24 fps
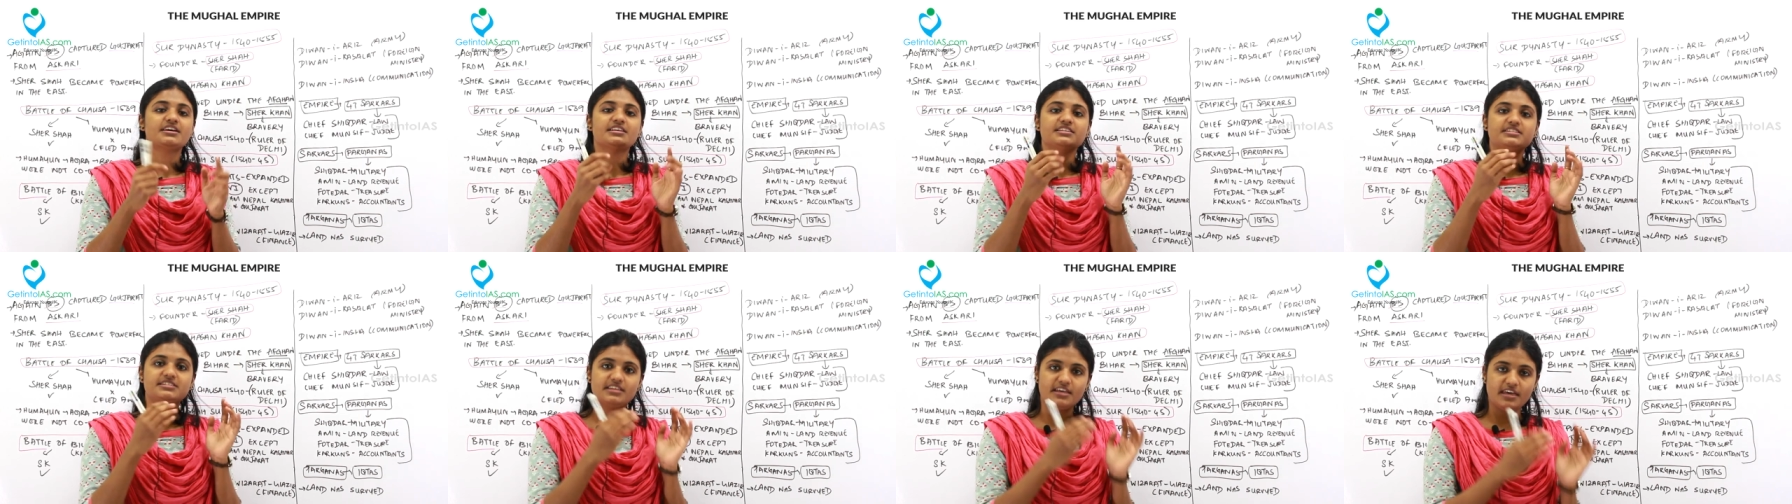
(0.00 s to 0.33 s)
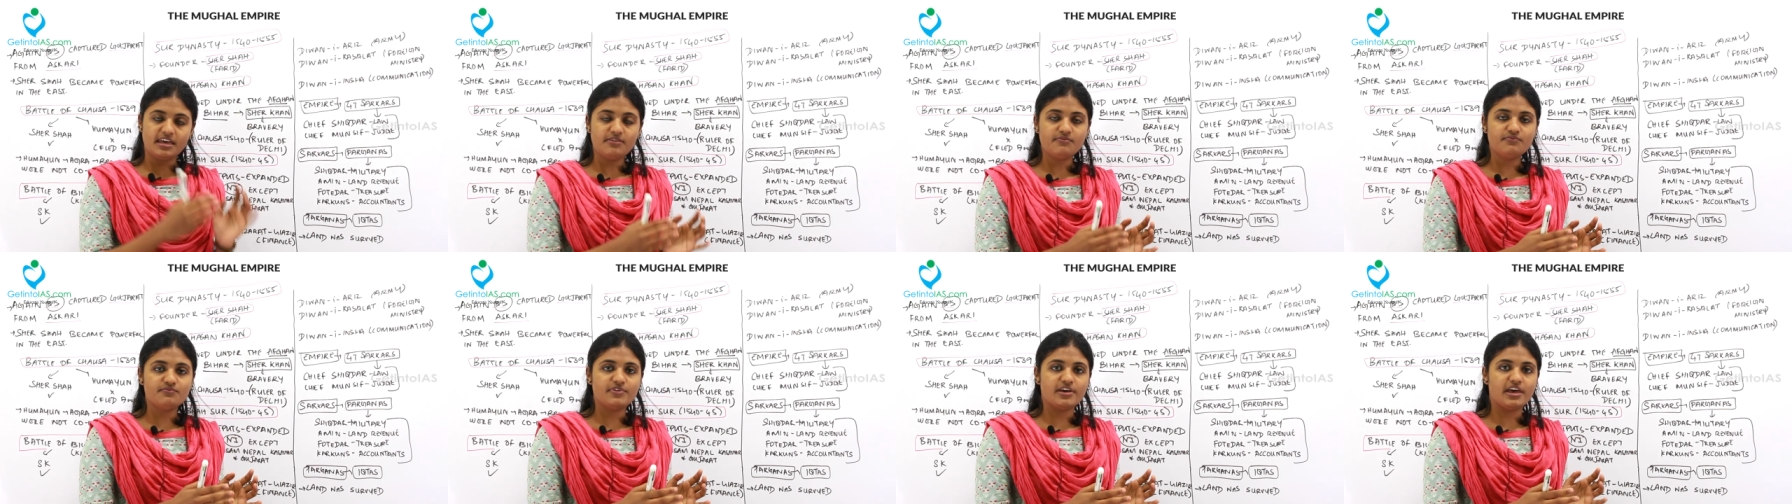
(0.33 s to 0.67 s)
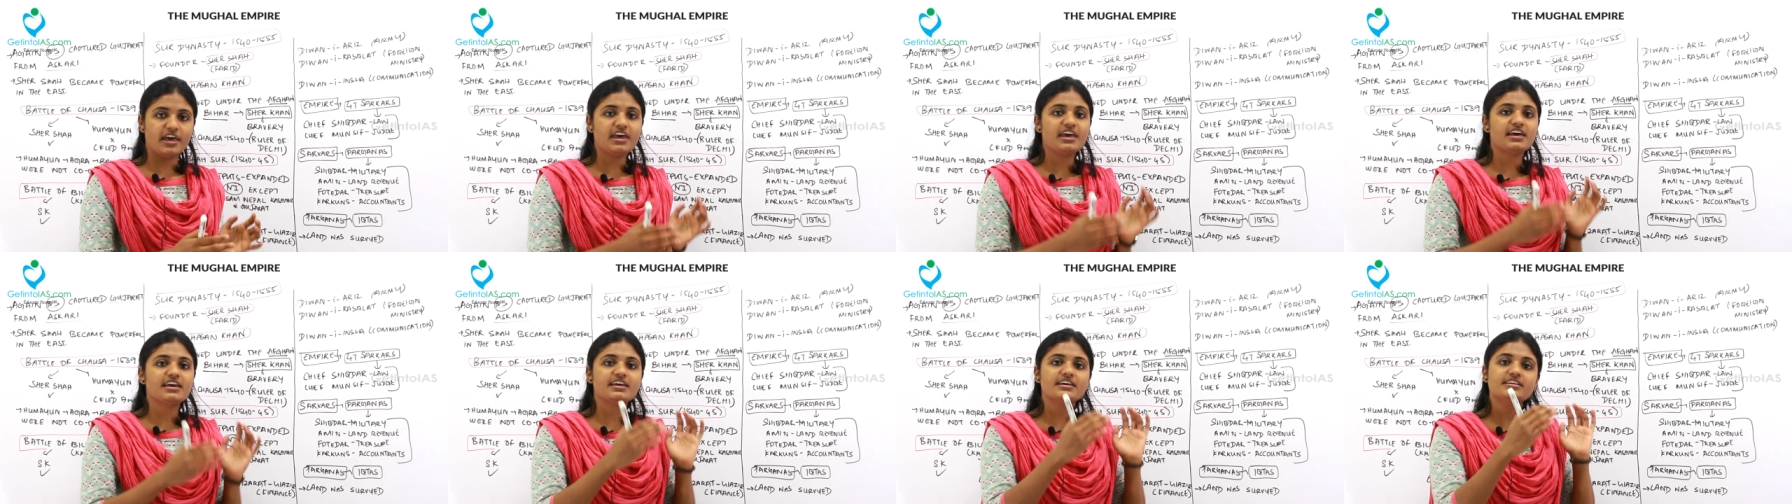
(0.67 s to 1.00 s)
Same
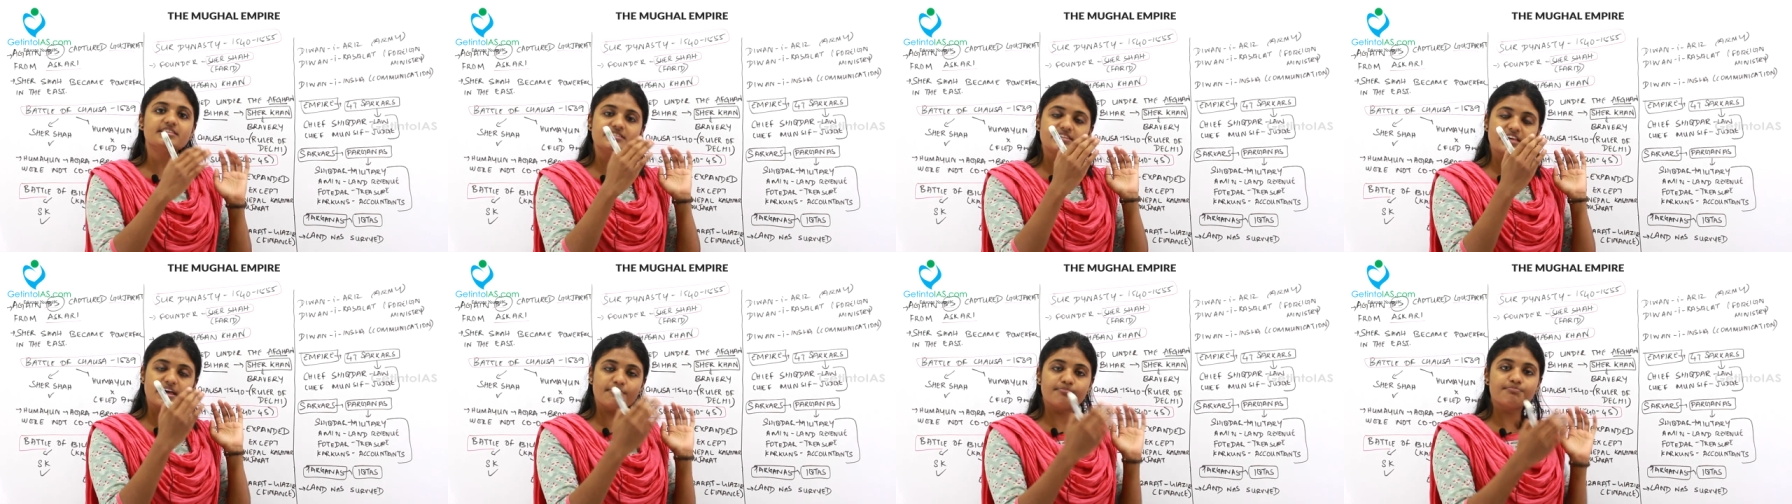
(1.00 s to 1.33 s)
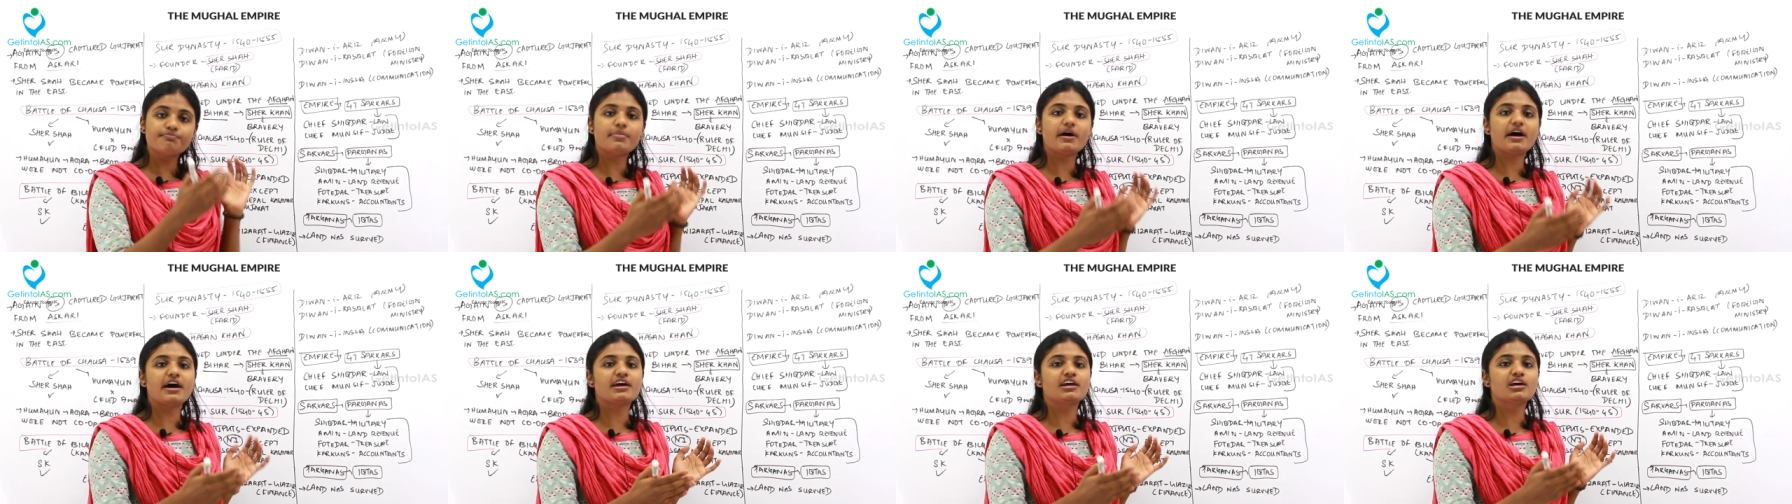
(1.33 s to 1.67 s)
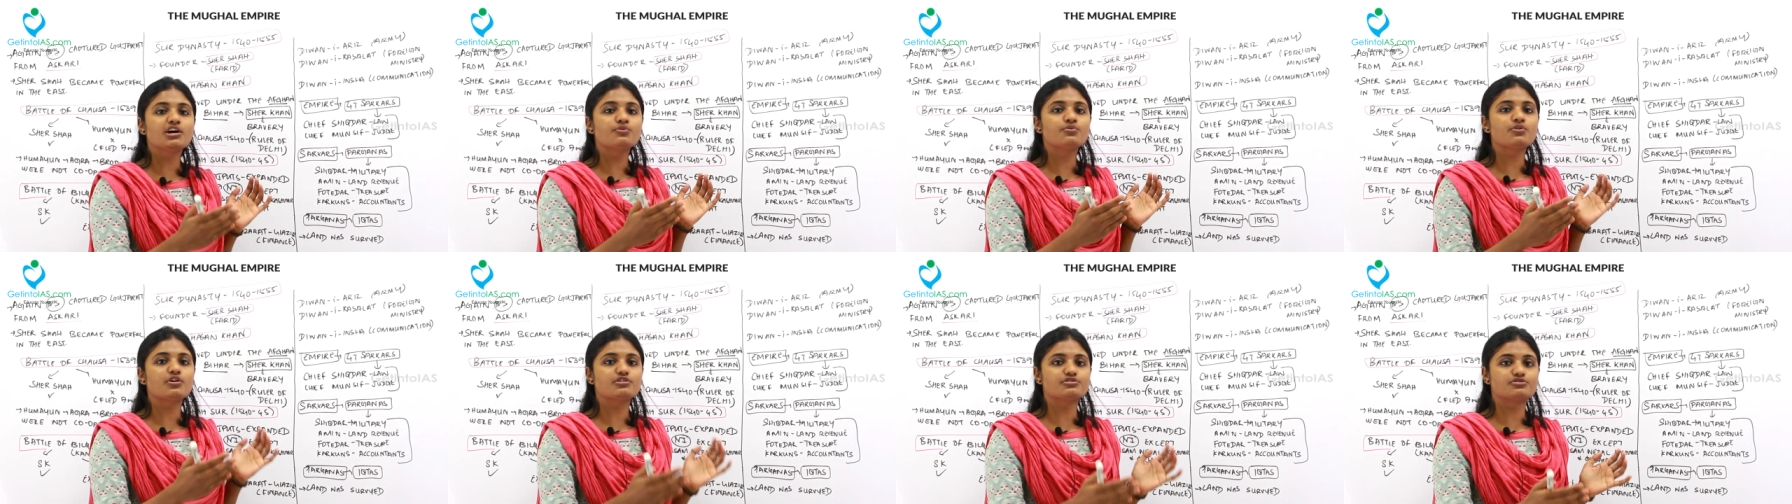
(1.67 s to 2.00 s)
way, his
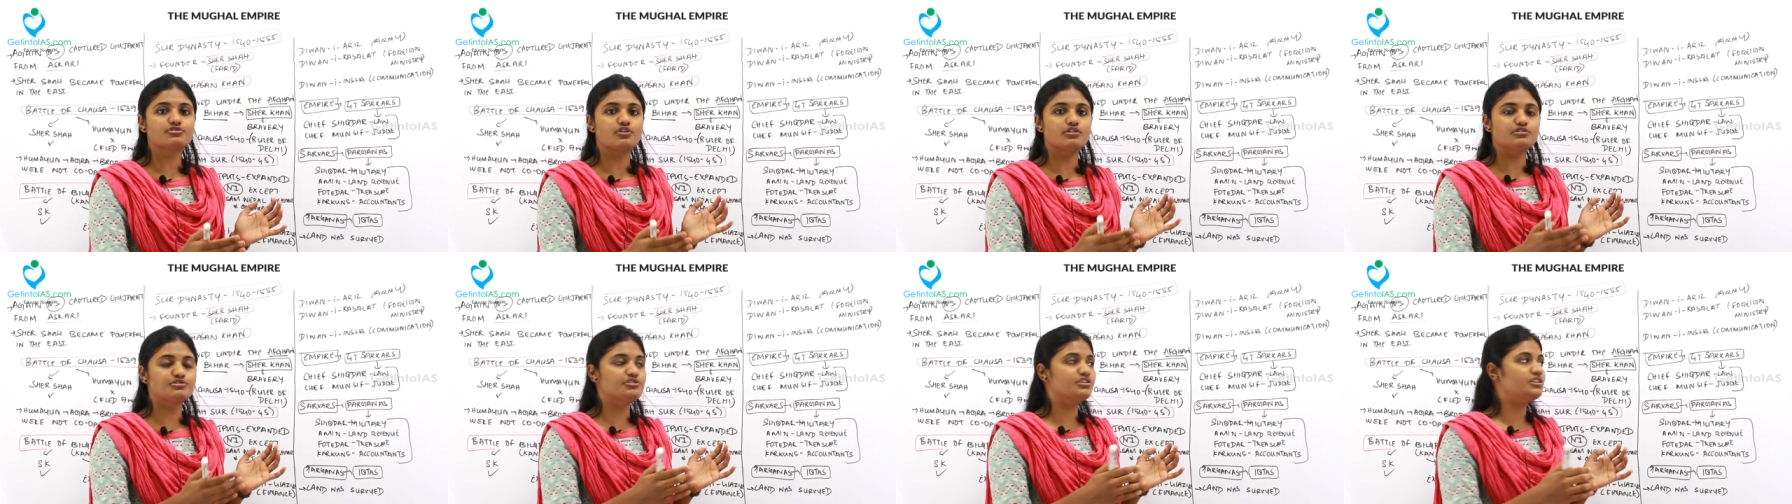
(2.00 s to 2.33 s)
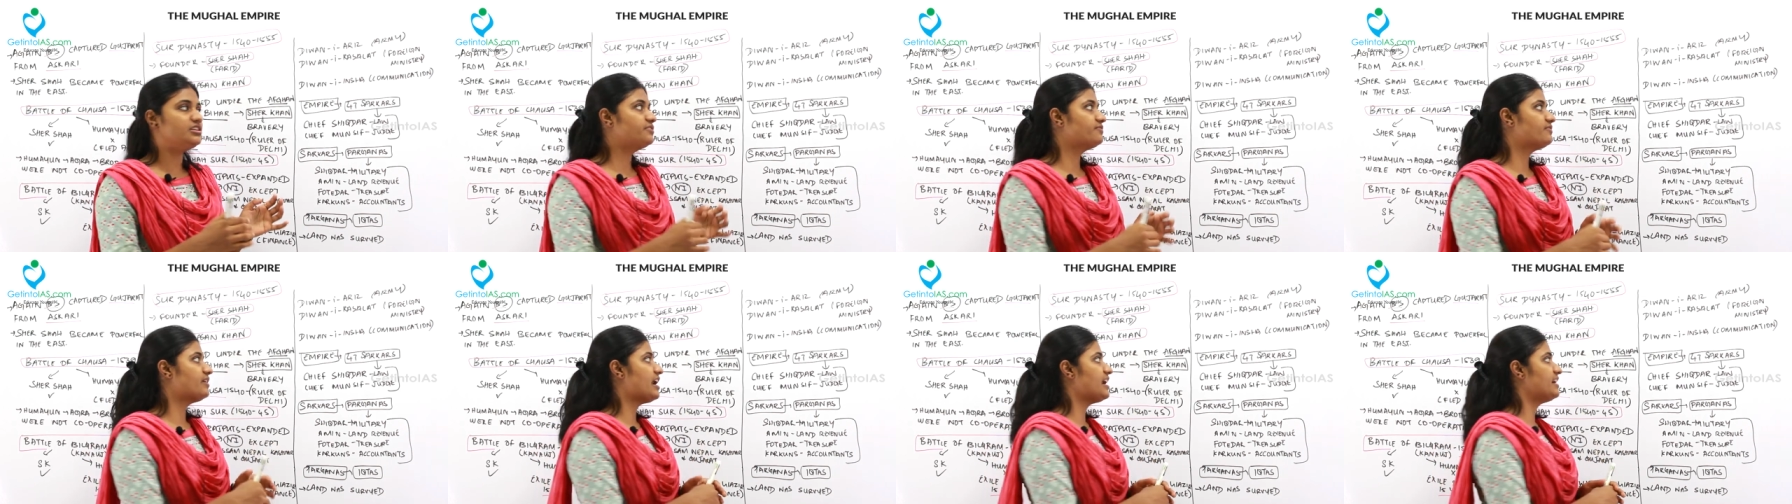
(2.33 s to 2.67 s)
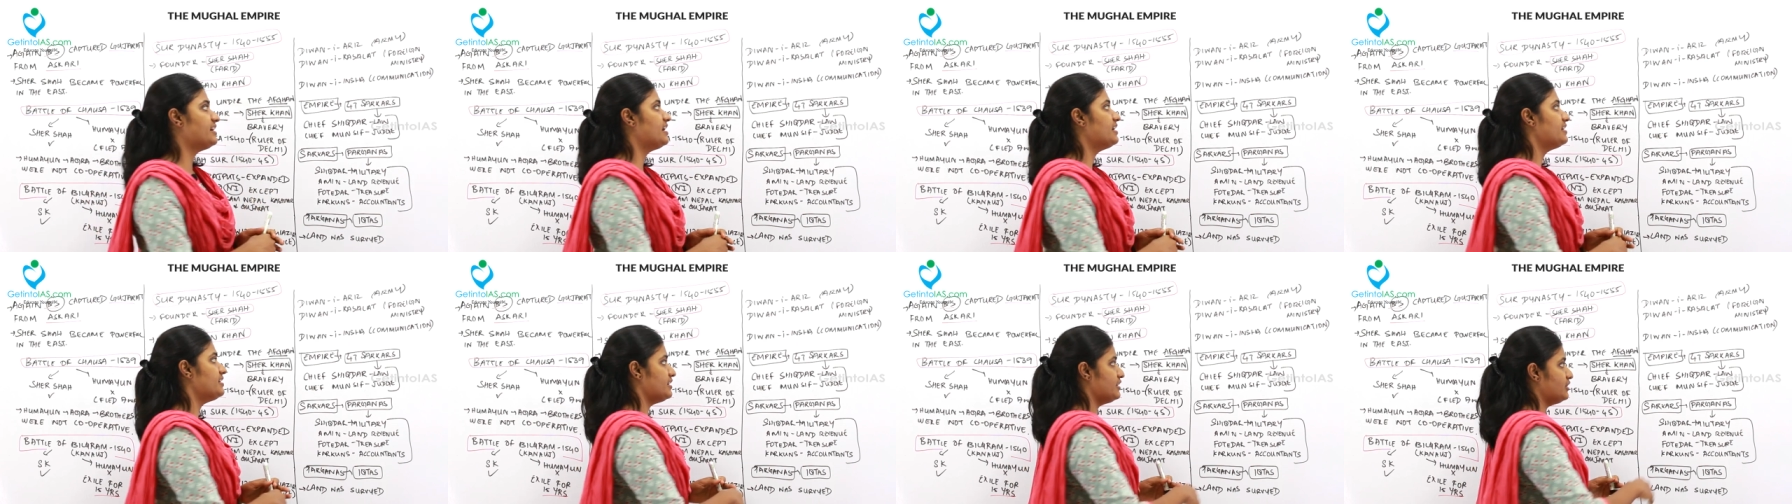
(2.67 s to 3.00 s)
empire was also
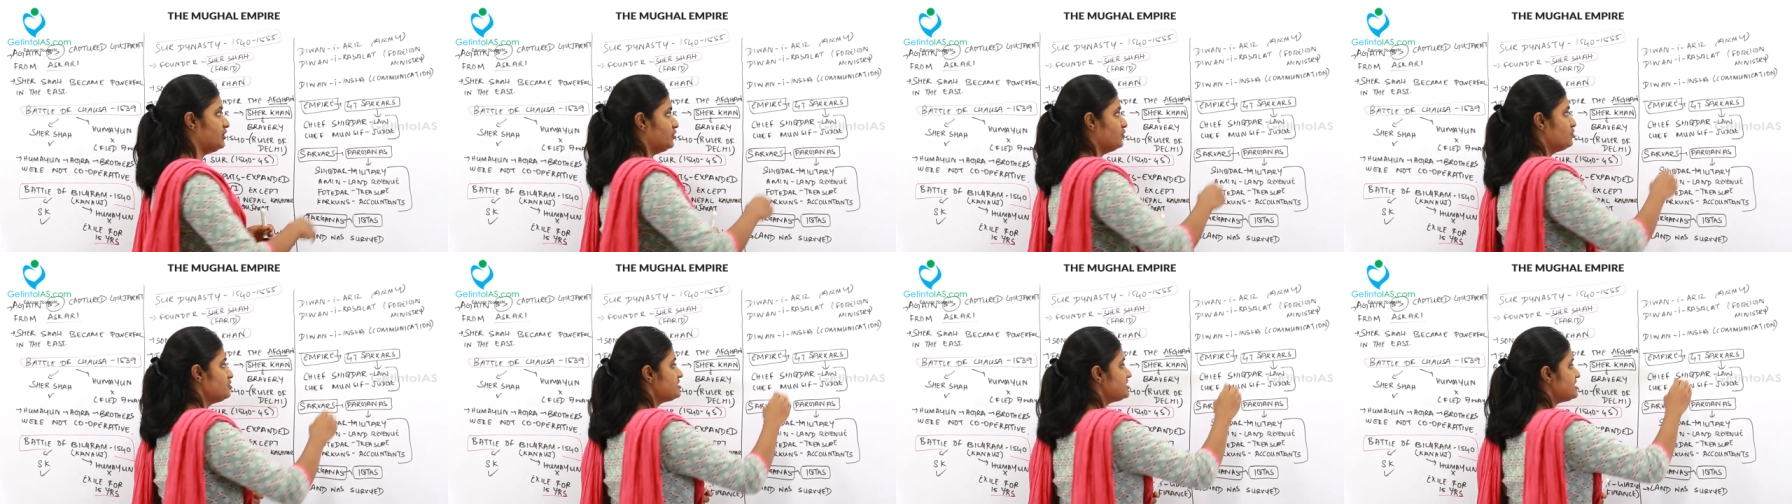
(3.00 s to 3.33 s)
divided into